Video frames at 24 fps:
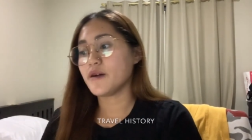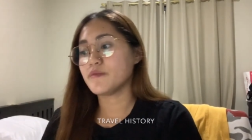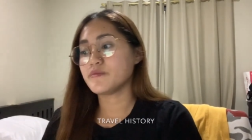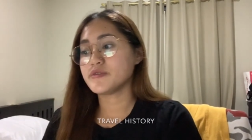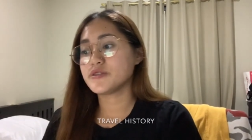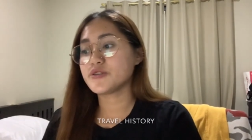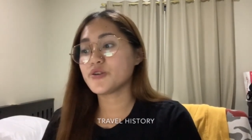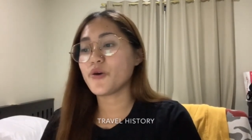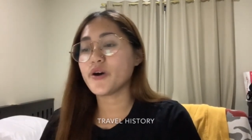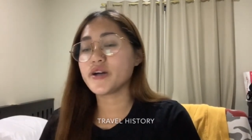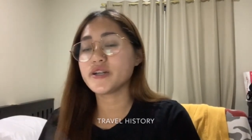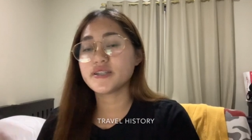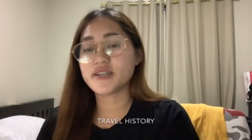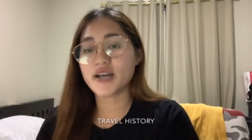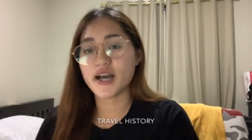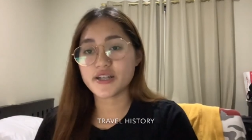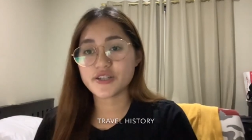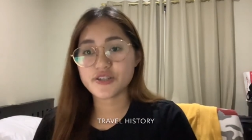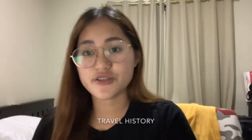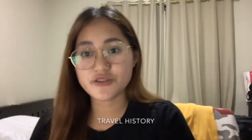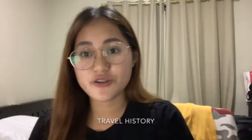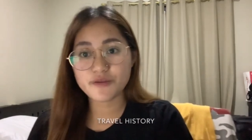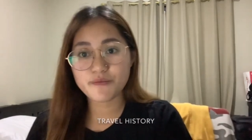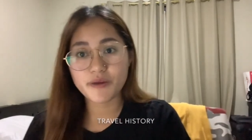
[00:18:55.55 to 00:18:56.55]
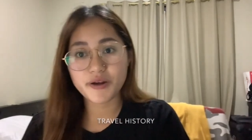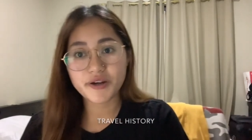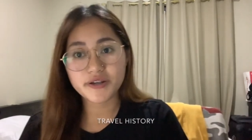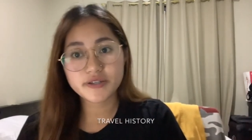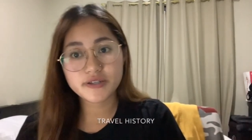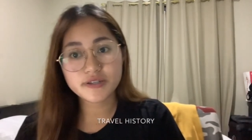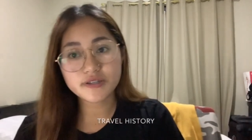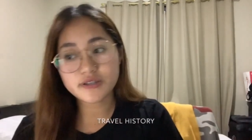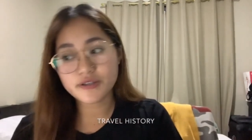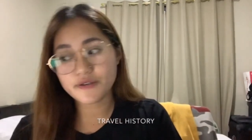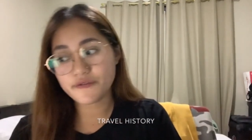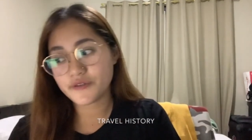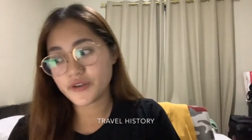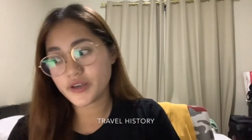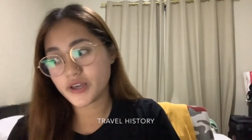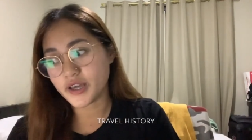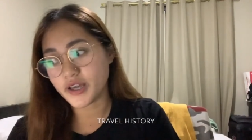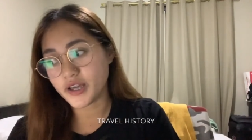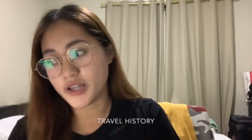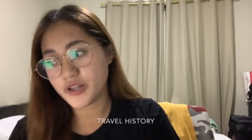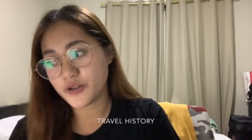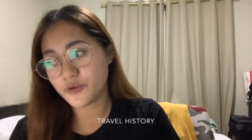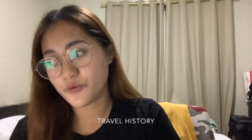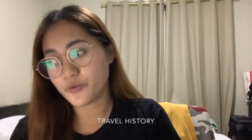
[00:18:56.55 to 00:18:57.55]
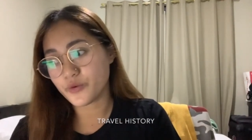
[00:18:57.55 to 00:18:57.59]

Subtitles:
So I attached their marriage certificate